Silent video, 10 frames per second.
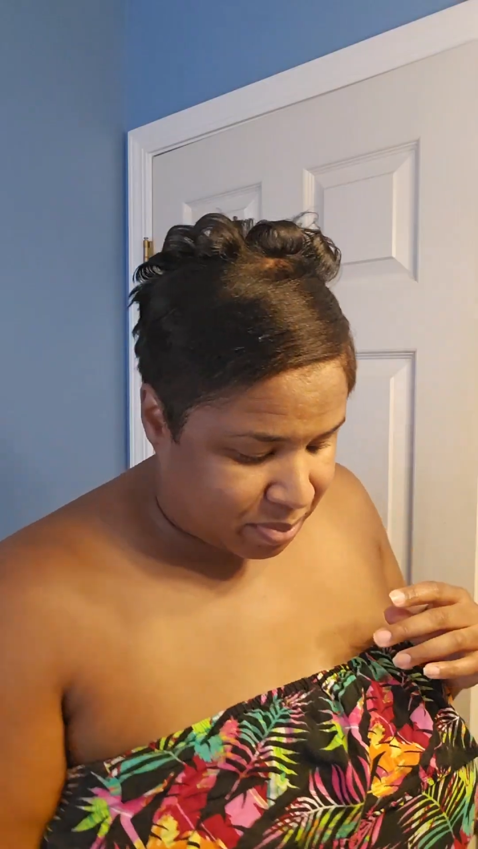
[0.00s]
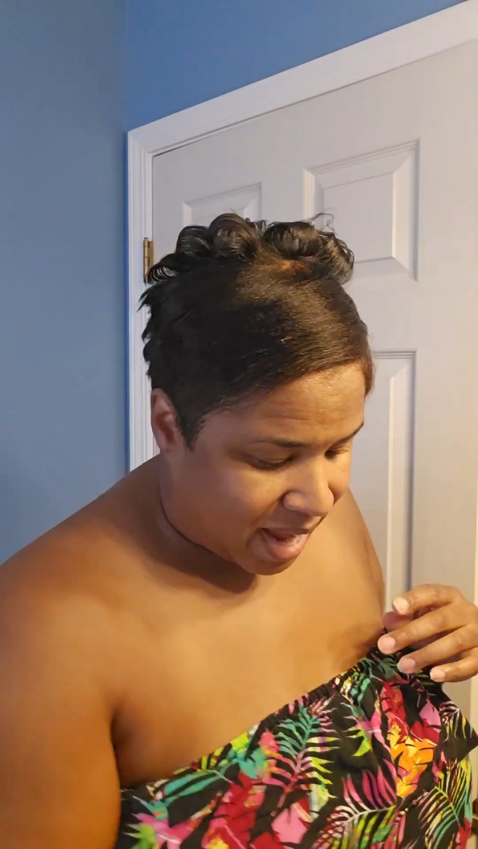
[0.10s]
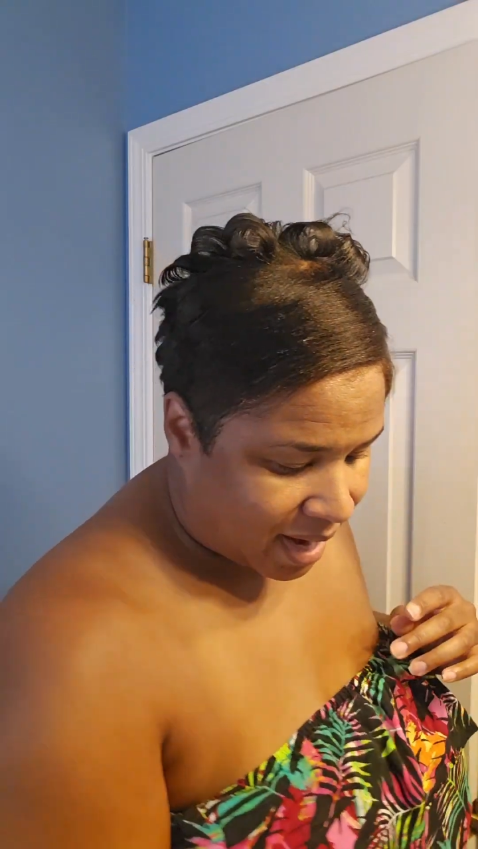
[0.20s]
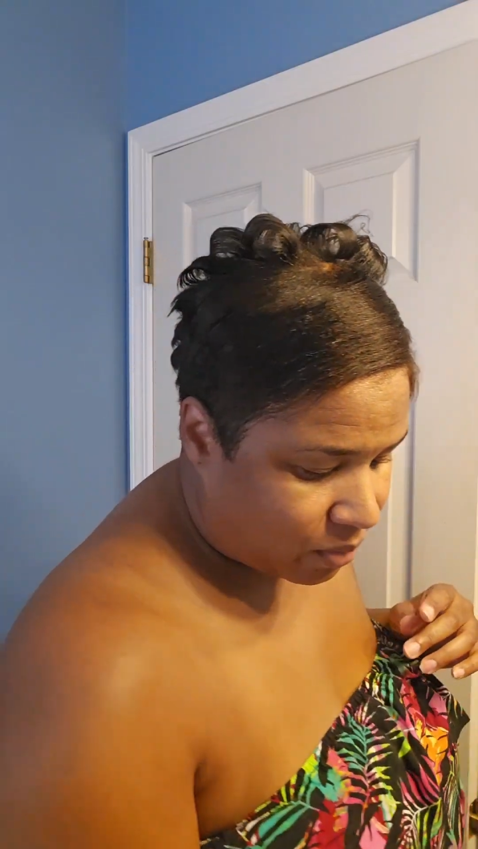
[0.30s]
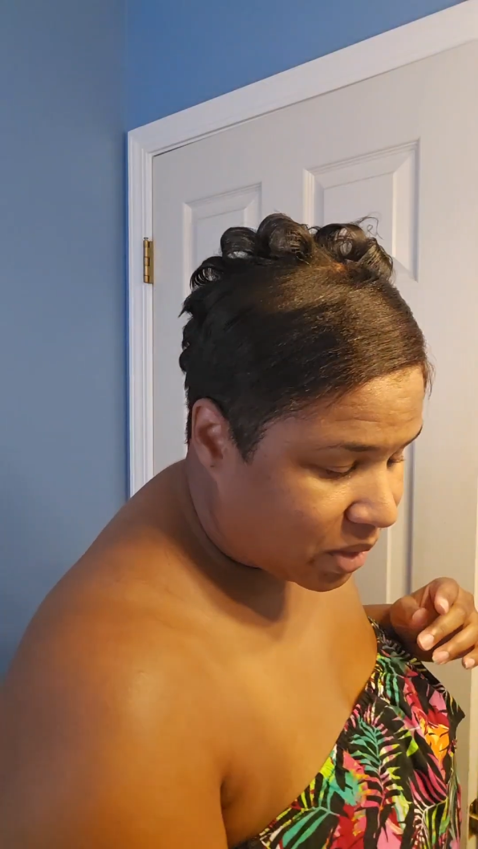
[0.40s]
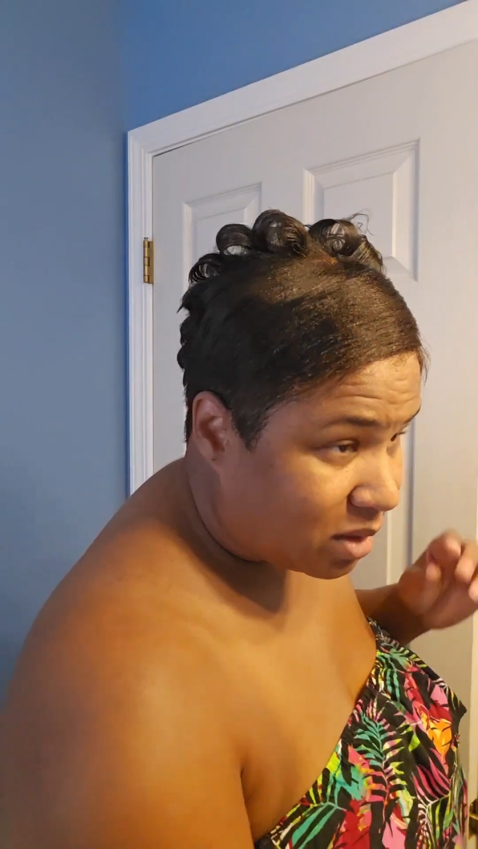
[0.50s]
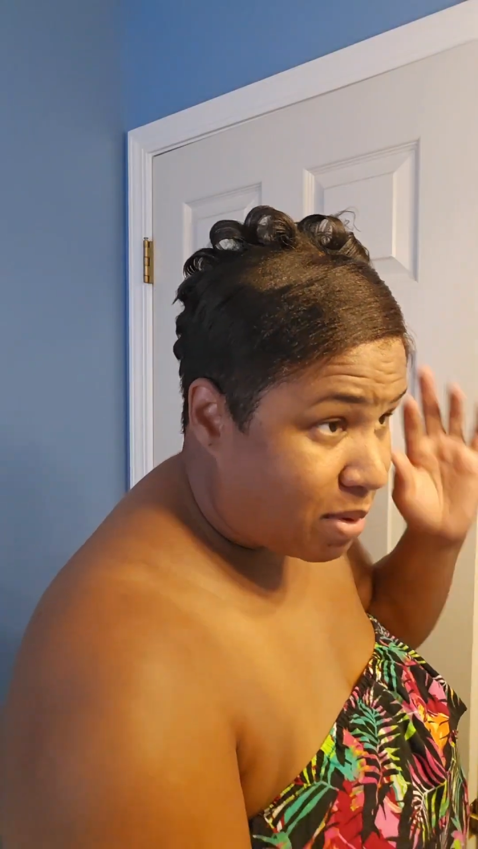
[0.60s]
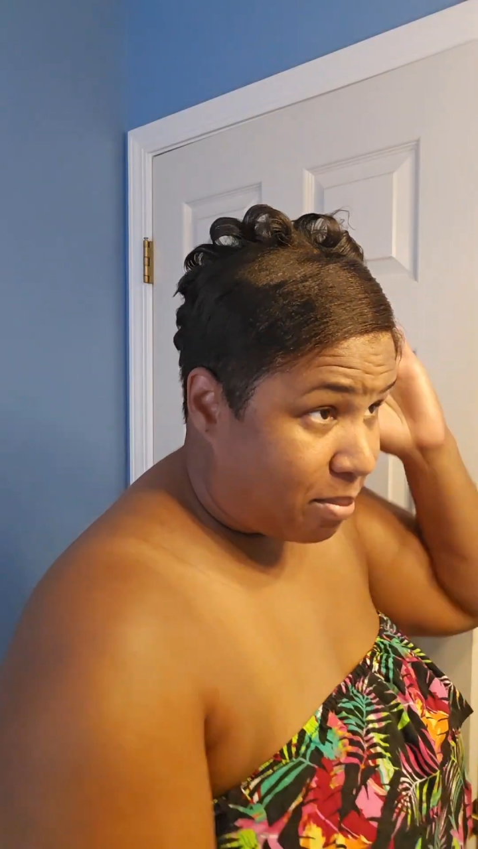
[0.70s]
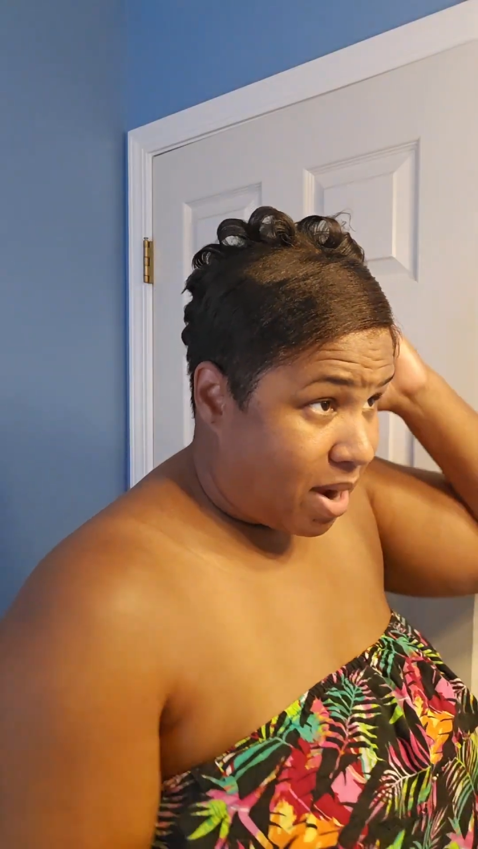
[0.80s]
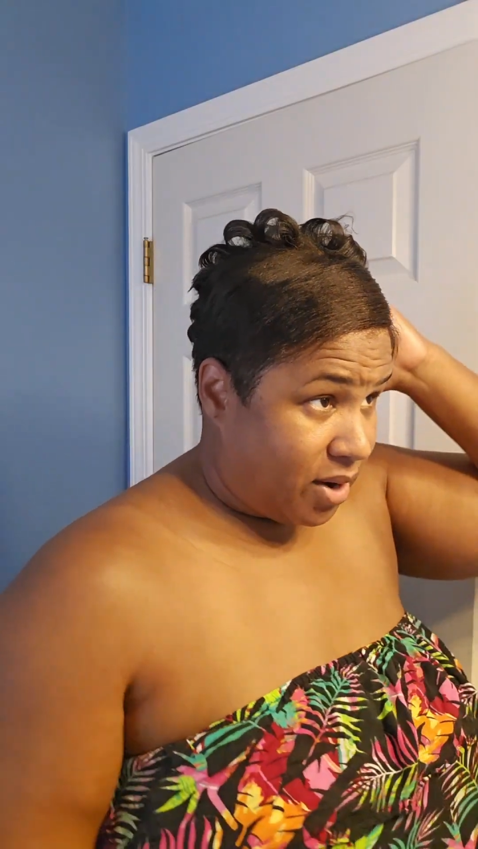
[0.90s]
the back with
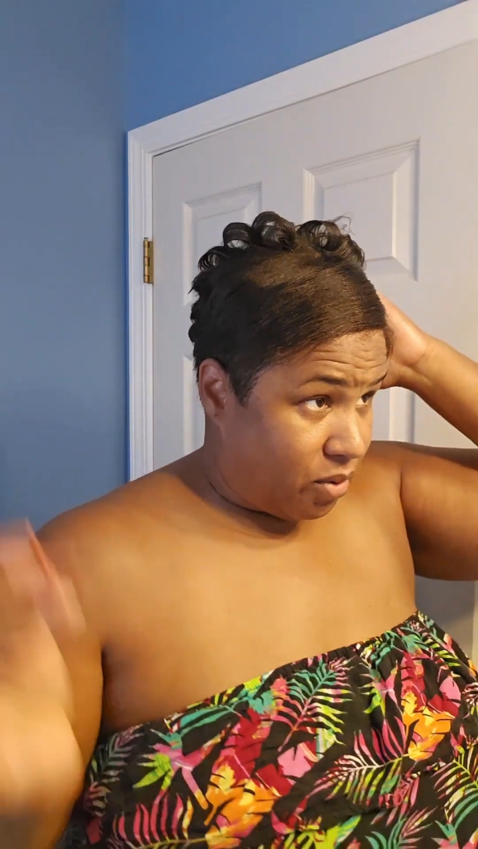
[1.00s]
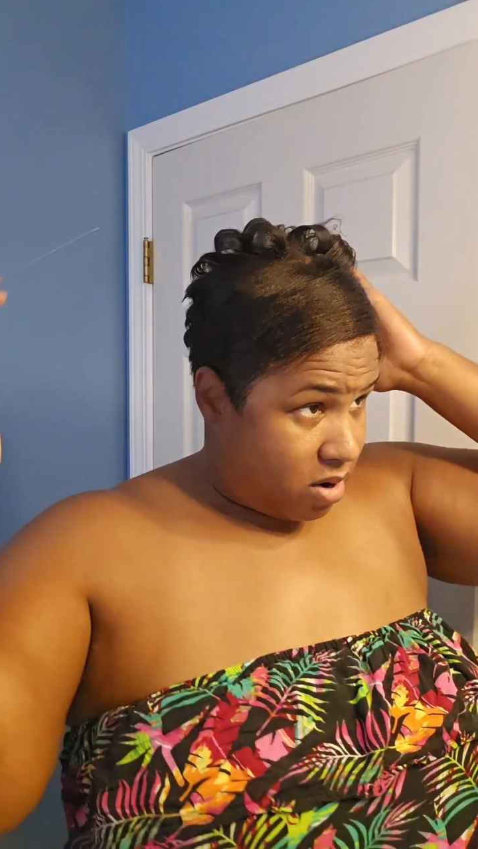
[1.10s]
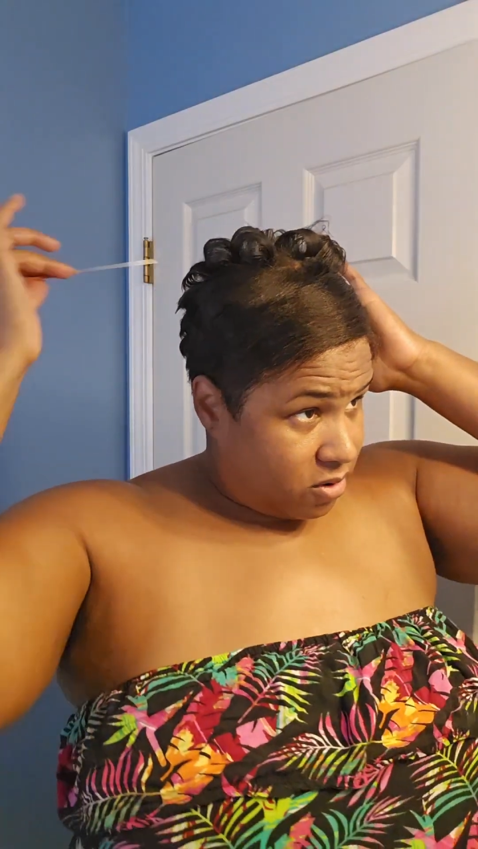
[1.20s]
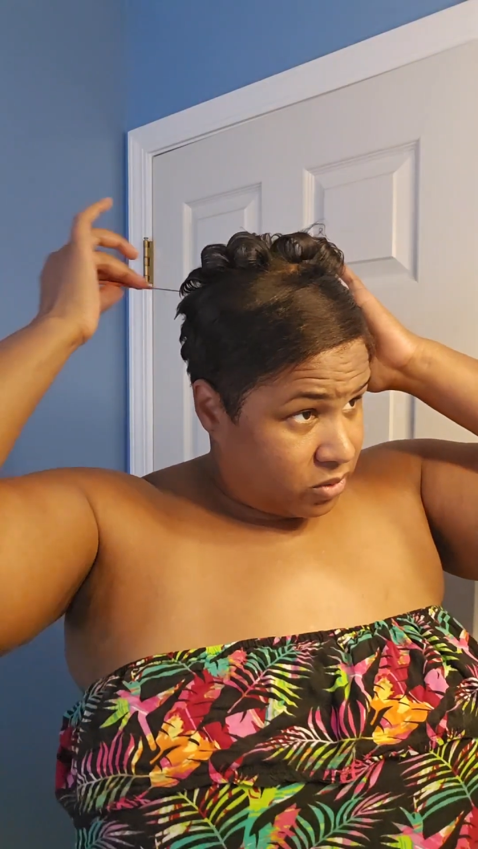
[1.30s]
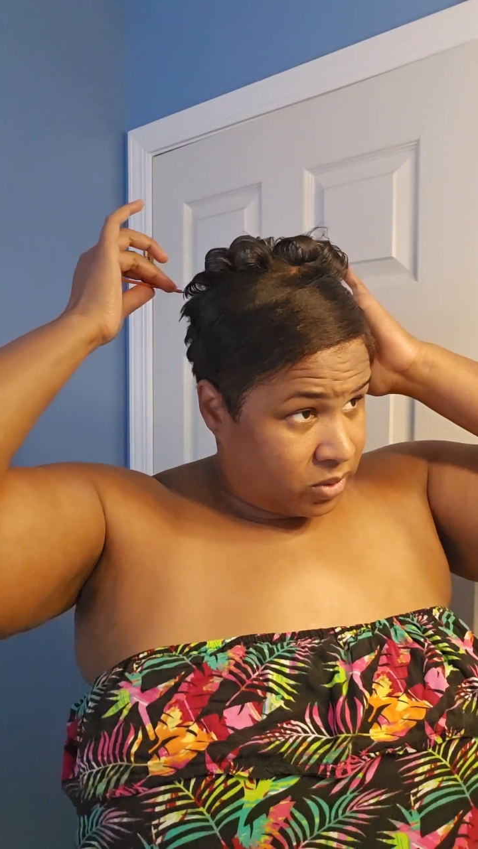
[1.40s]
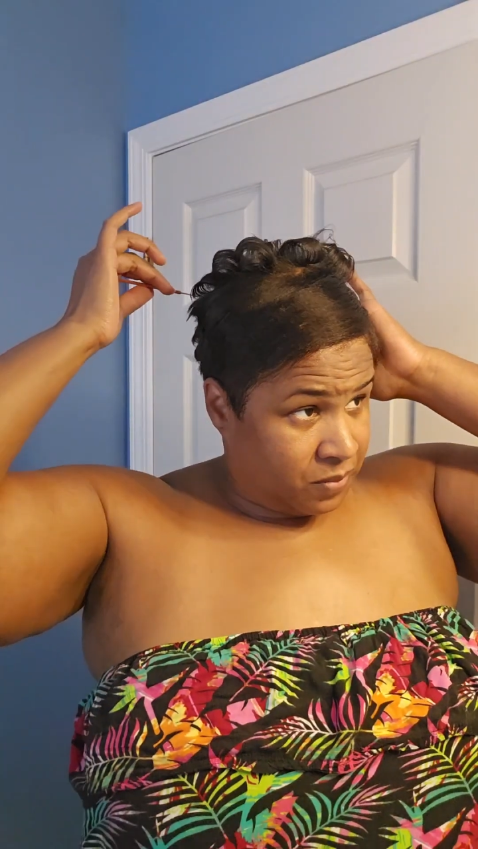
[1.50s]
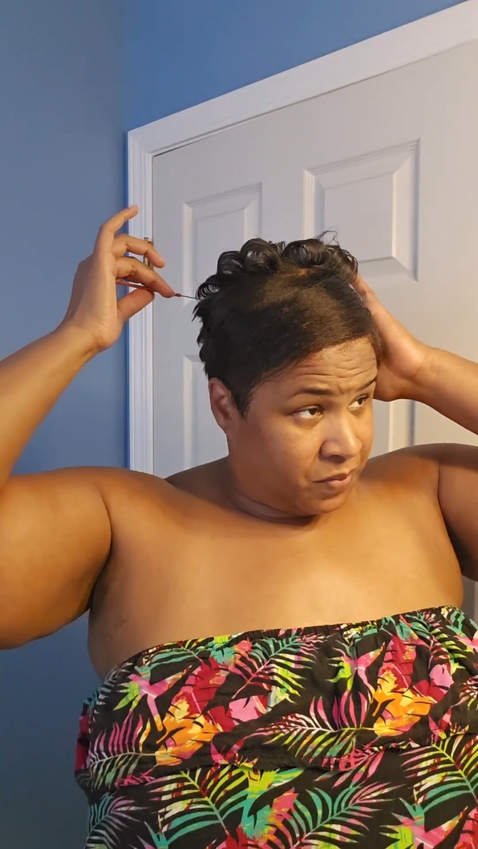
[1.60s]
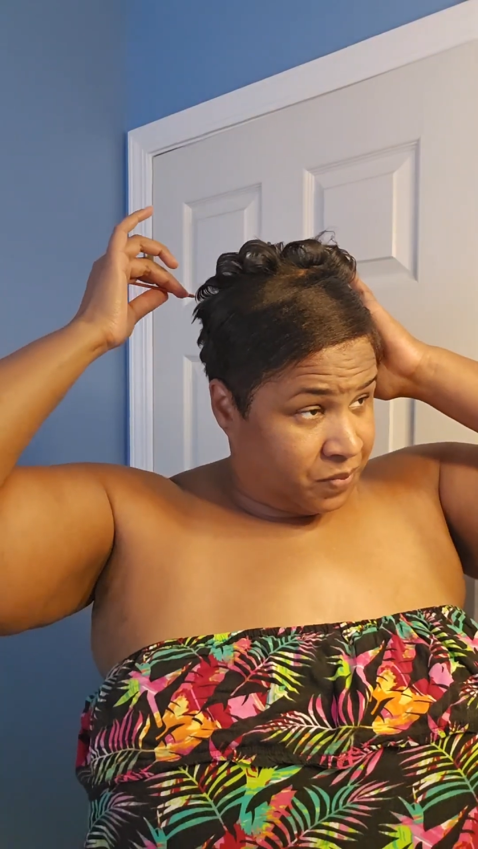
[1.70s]
my micros.